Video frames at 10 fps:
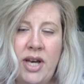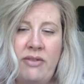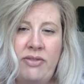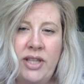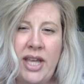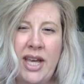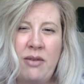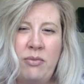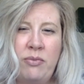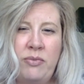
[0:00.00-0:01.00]
feel like
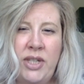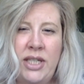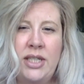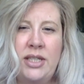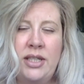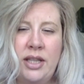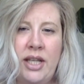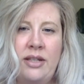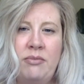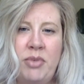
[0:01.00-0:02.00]
I needed to
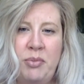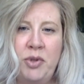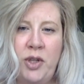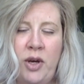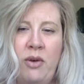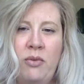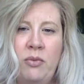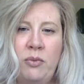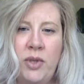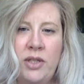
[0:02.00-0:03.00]
let people know
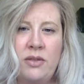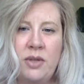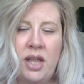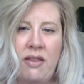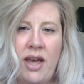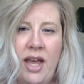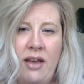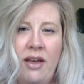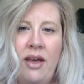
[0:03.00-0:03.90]
what it's really like.